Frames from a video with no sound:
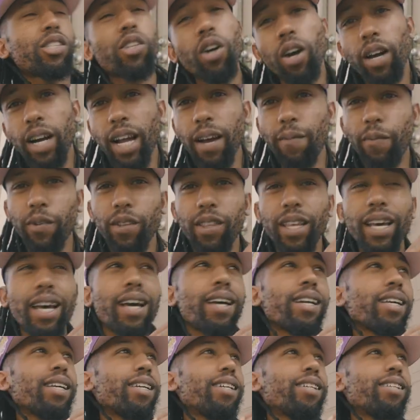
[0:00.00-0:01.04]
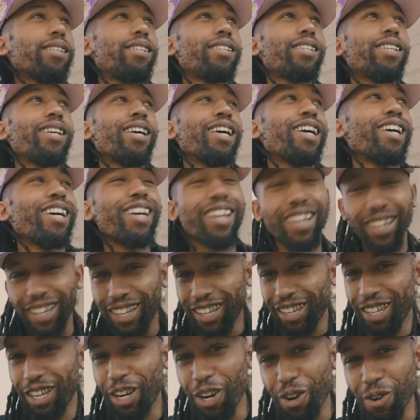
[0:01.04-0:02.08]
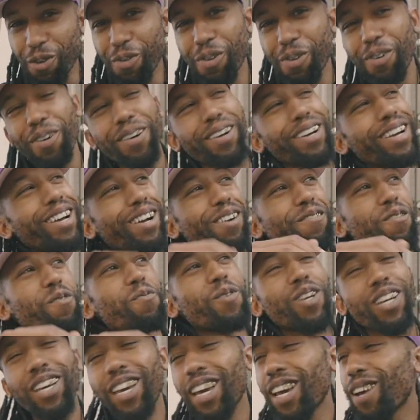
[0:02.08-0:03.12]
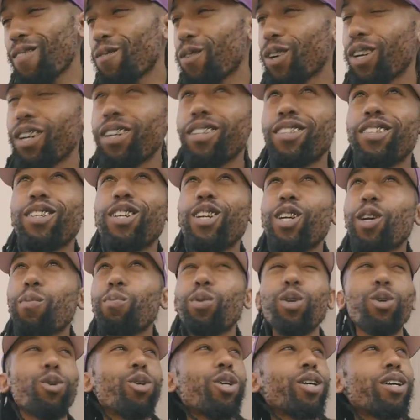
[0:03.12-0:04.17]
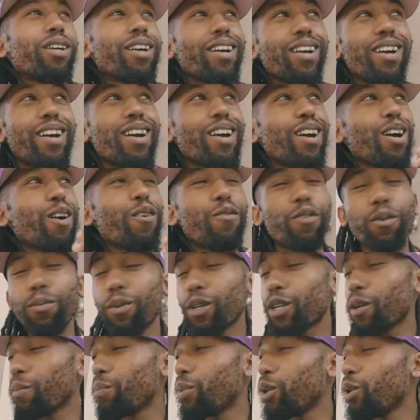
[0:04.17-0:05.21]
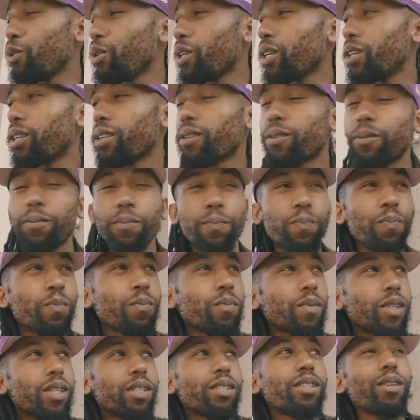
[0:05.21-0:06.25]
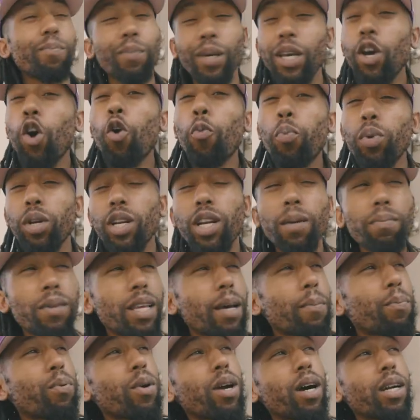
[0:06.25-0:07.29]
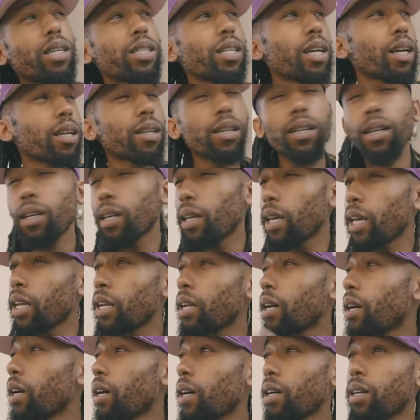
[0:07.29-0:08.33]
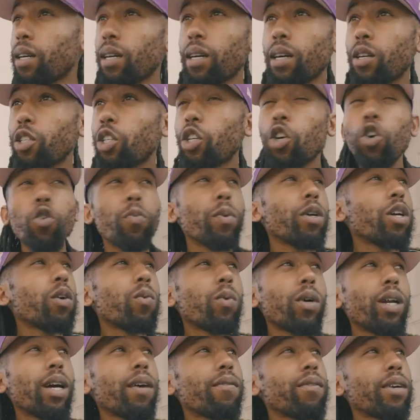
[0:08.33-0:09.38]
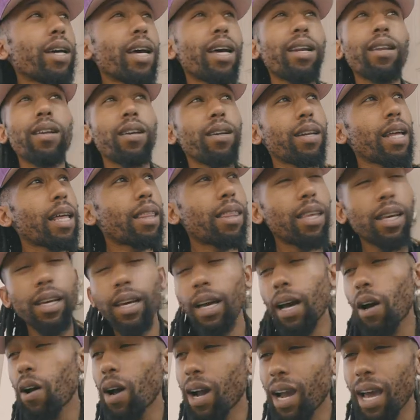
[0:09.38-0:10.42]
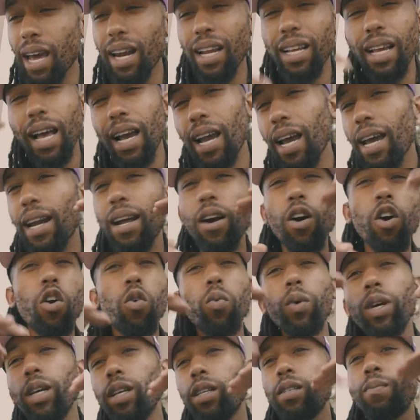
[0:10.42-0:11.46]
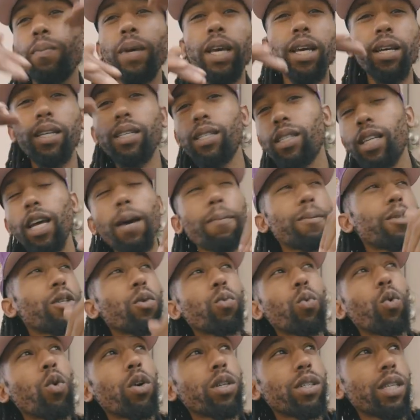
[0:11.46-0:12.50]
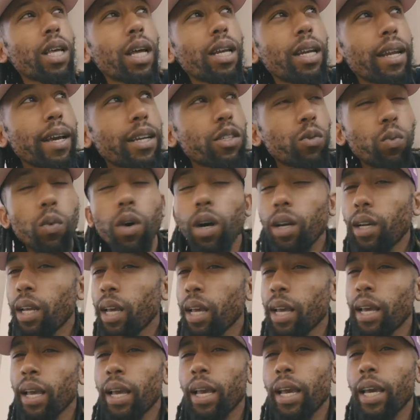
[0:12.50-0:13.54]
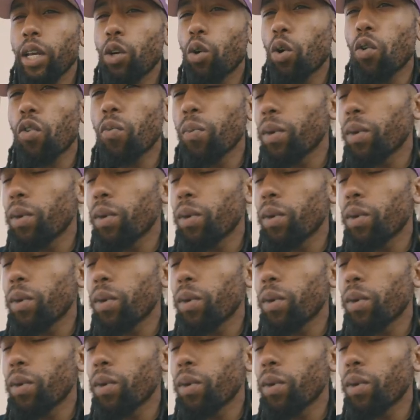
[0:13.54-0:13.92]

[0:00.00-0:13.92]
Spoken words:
start after that is, you know, from the camera to the computer, from the computer to me opening up that project in Adobe or whatever, editing that thing out. I gotta always make a step towards that next one in order for